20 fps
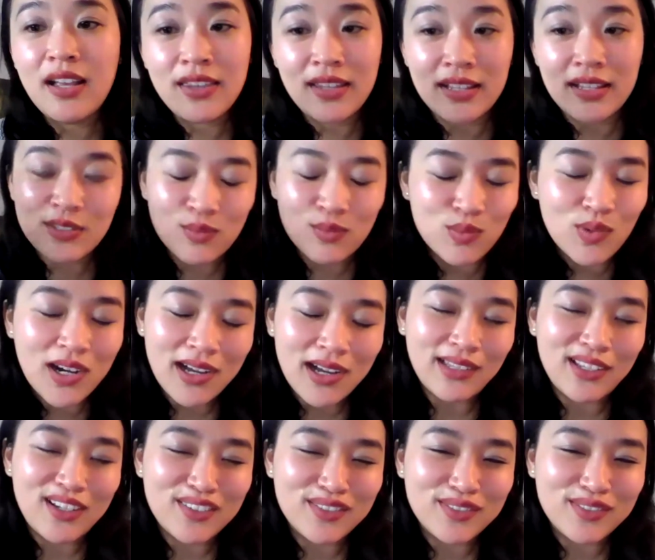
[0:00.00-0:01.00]
And that's why
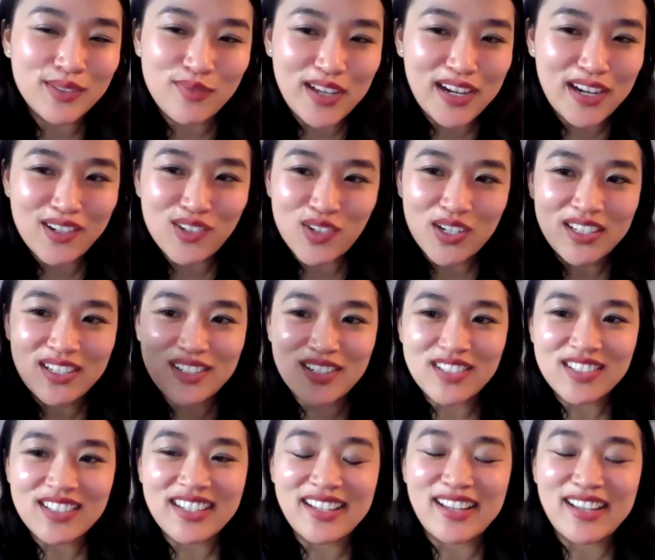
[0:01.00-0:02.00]
I love lymphatic
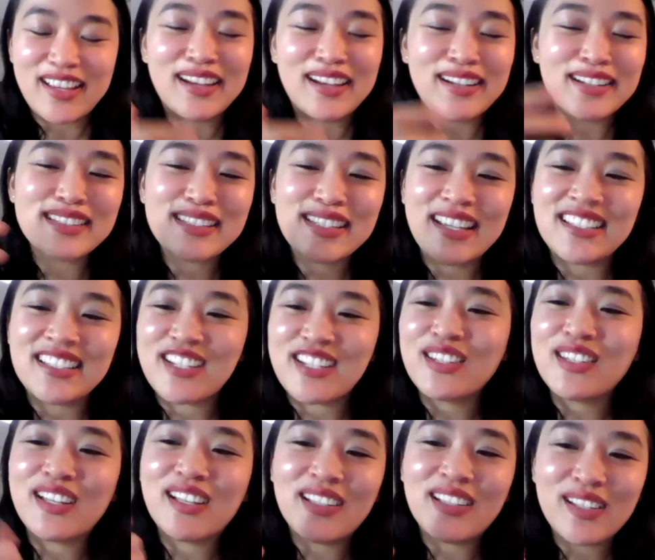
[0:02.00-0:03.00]
drainage. Is again, it's
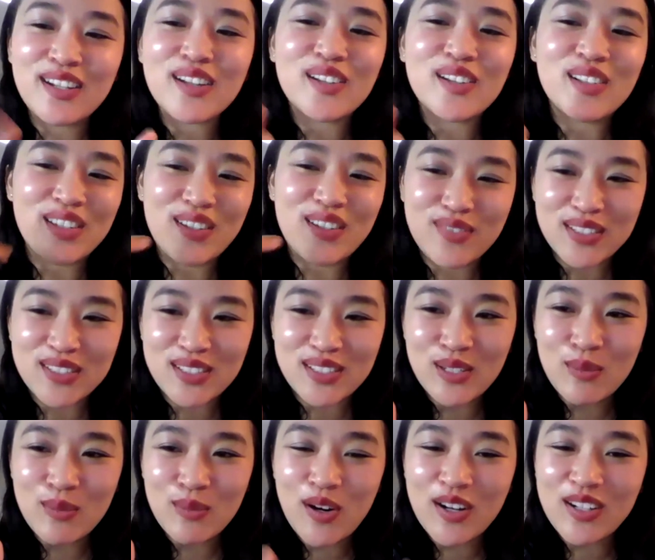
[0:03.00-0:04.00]
got the clinical like
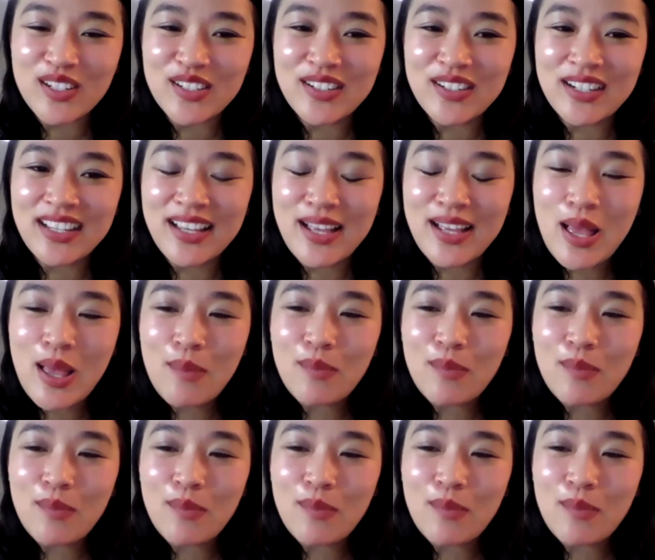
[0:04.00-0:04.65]
physical part to it,